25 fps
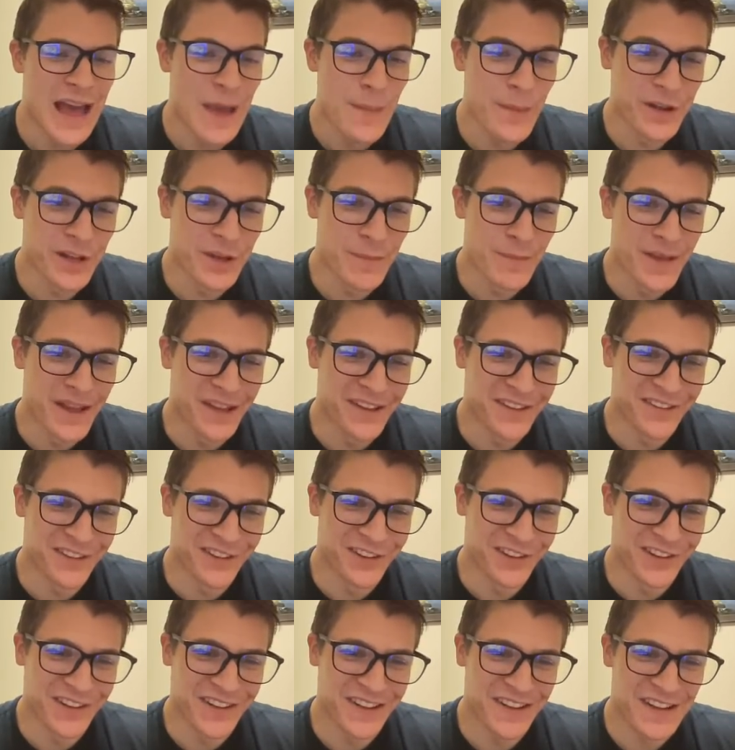I built a
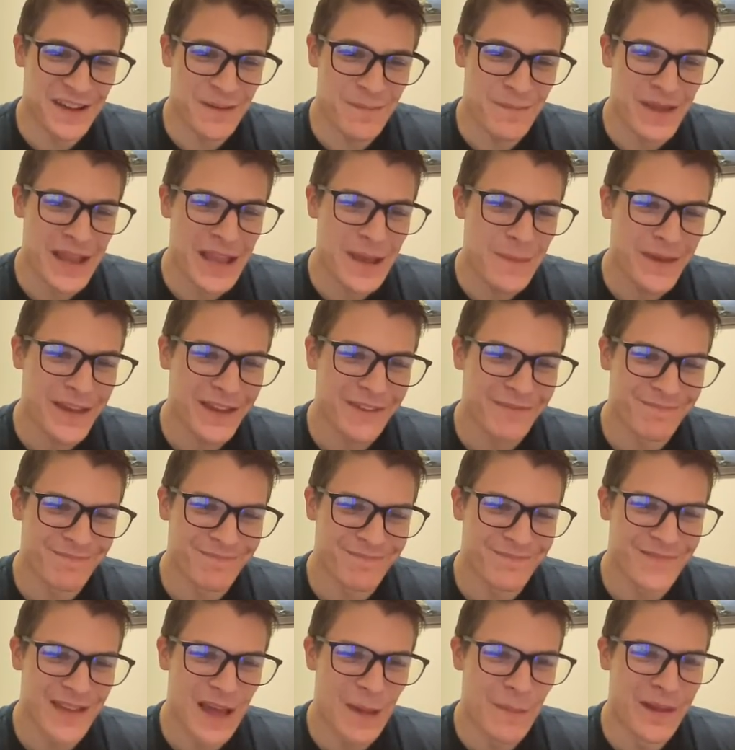missiles because I'm memeing.
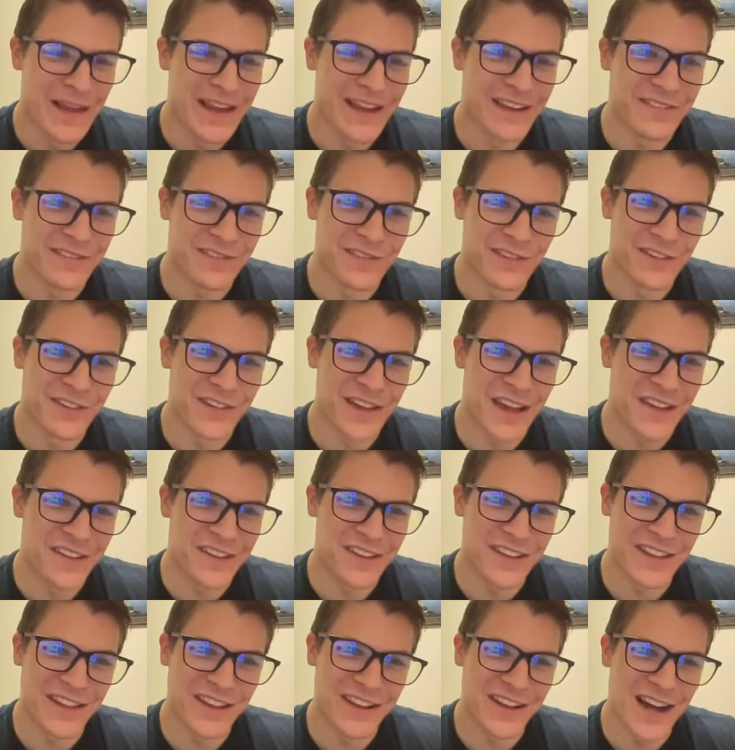I'm like, I
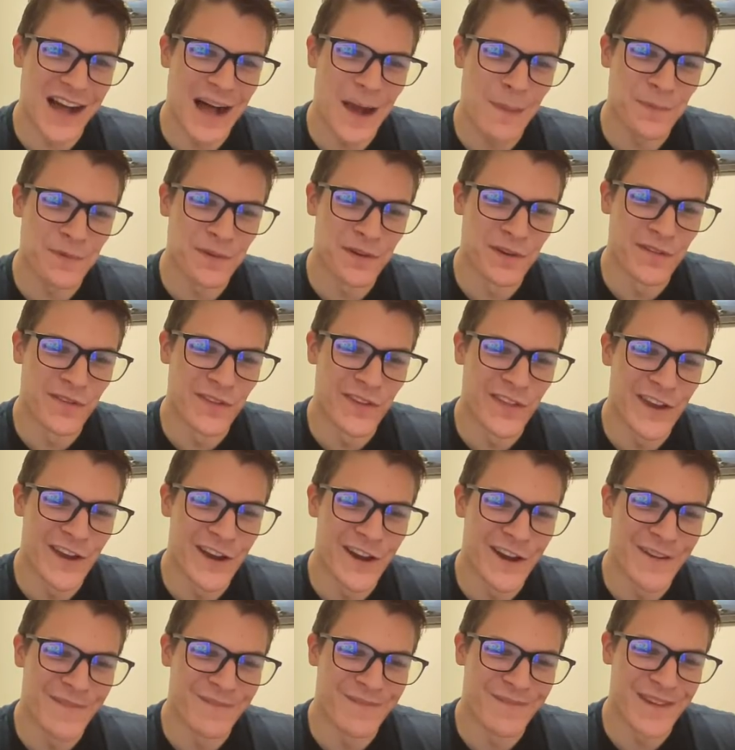see the copter over
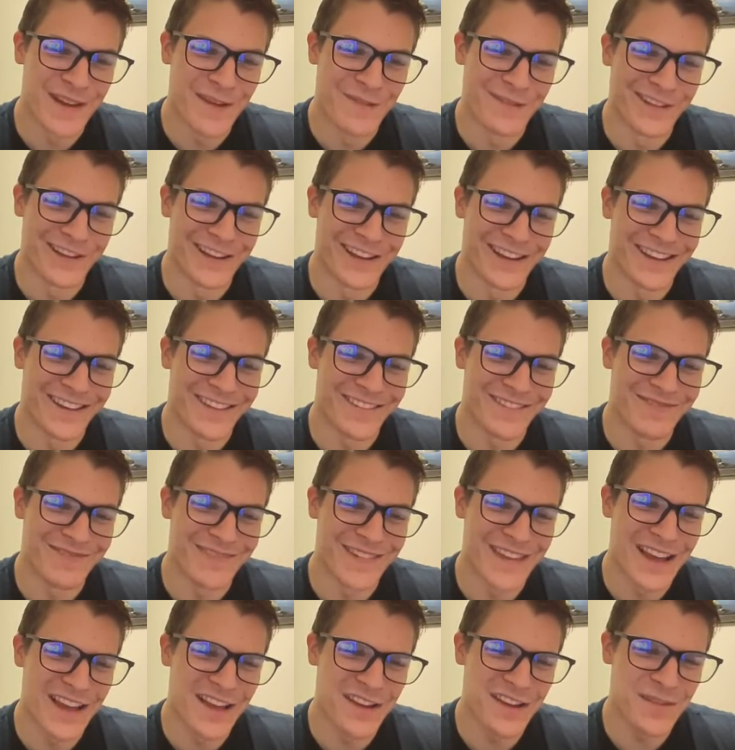there. I'm like,
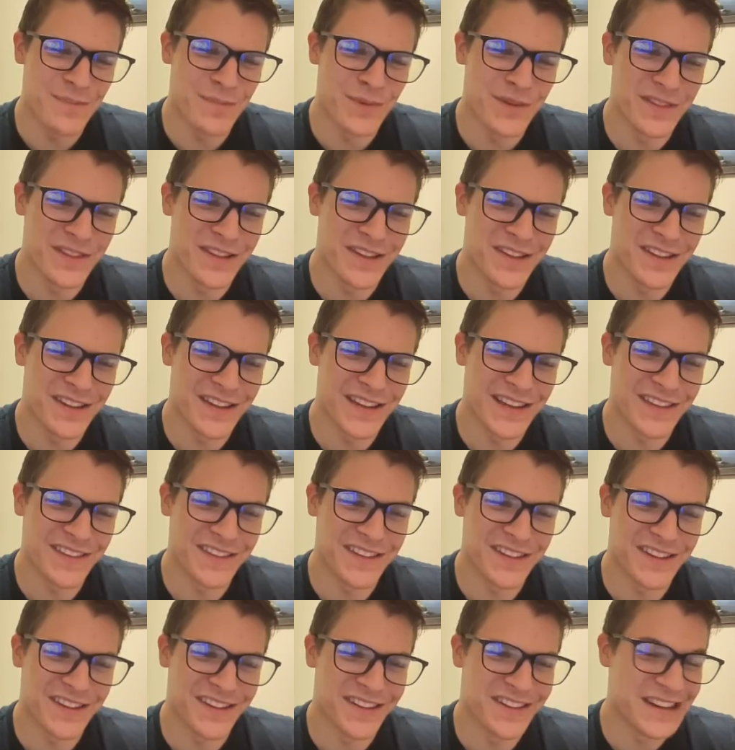yeah, I'll just put this in,
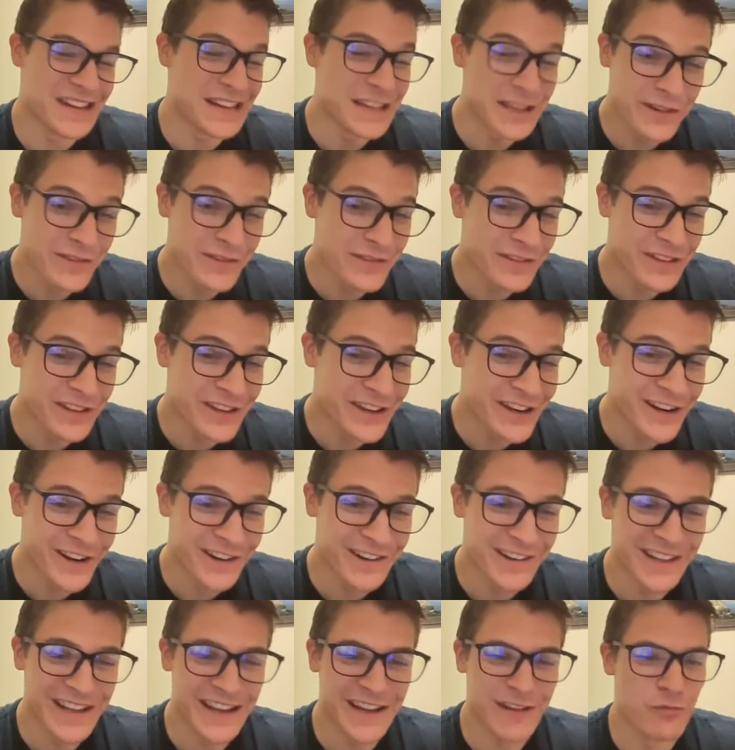like, this city over there
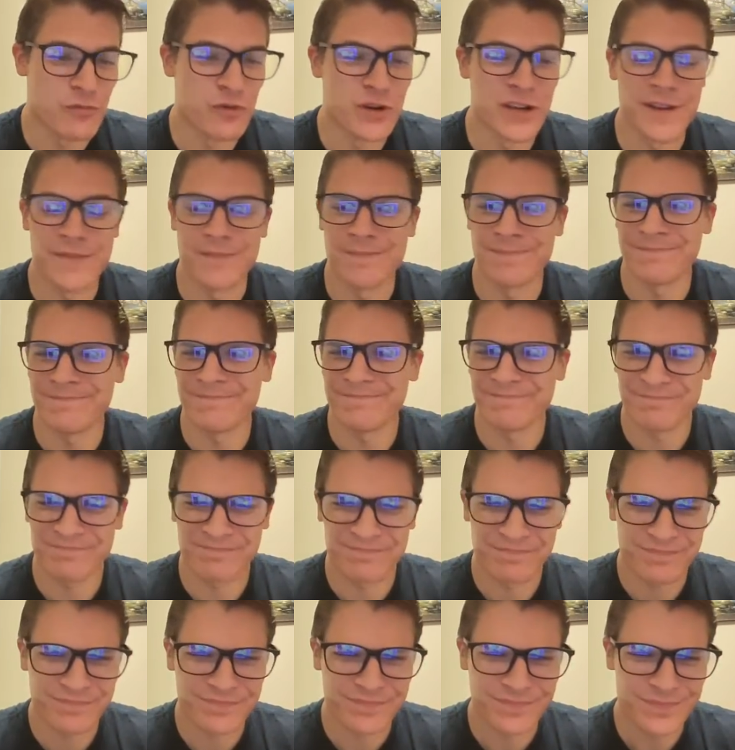and, like, win.
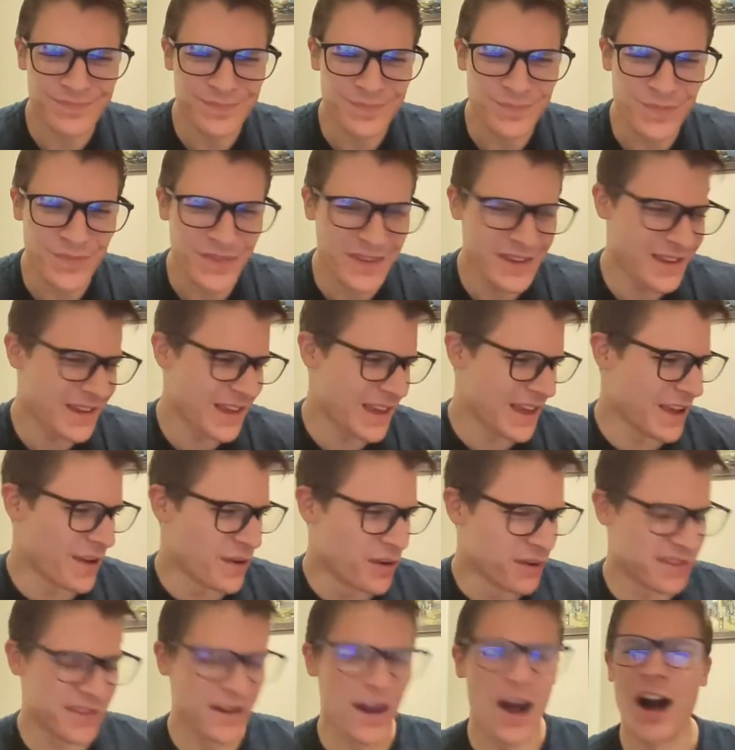
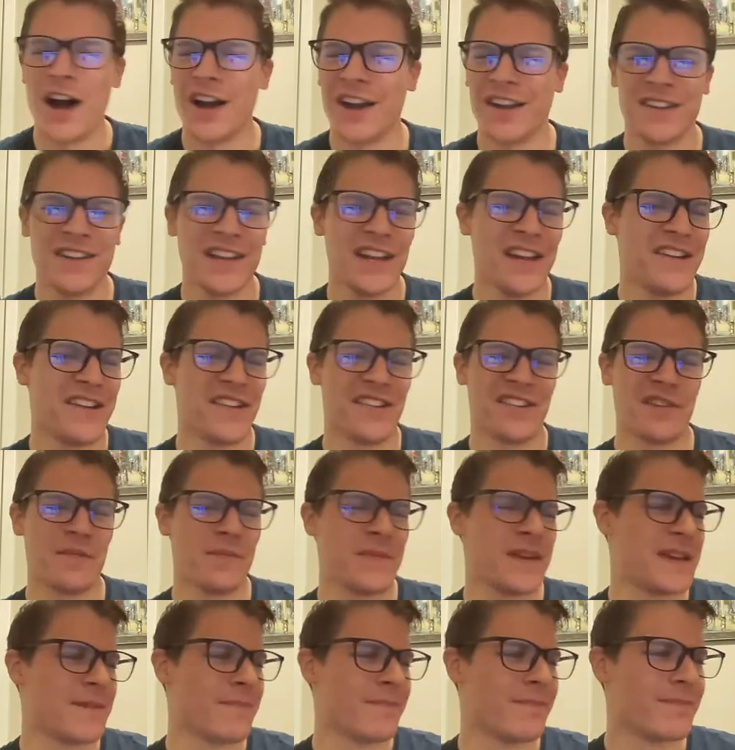It was honestly just a
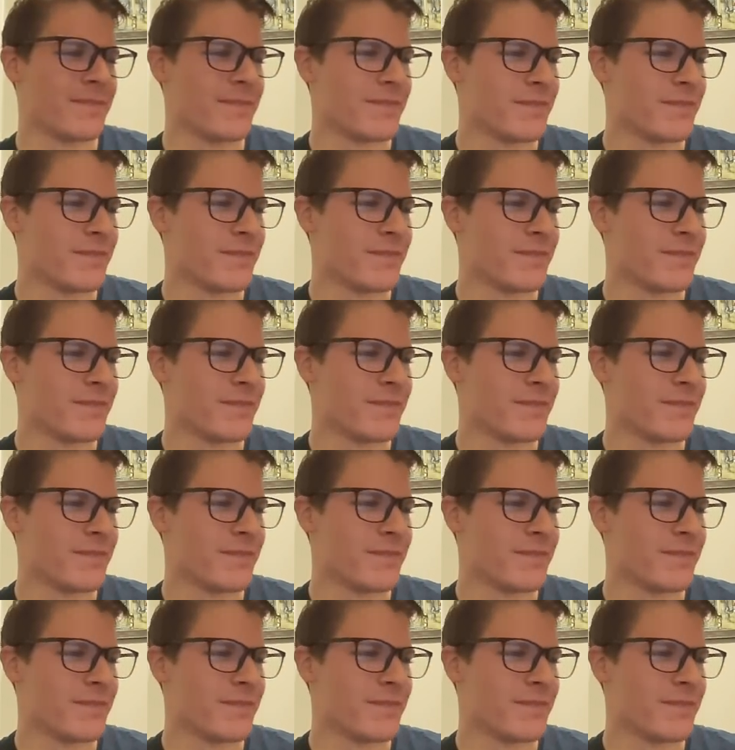meme.